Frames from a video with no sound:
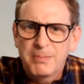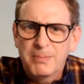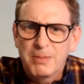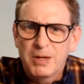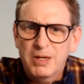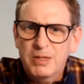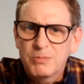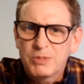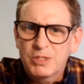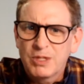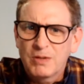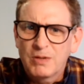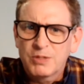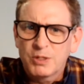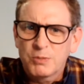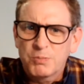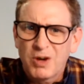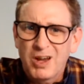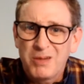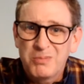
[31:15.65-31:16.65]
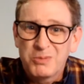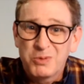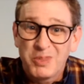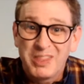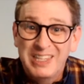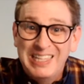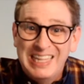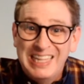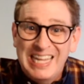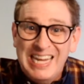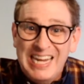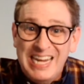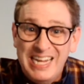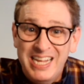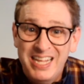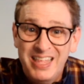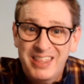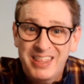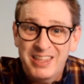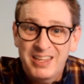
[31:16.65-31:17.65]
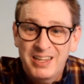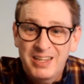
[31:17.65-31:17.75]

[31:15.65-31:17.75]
Malcolm solves his problems with a lathe.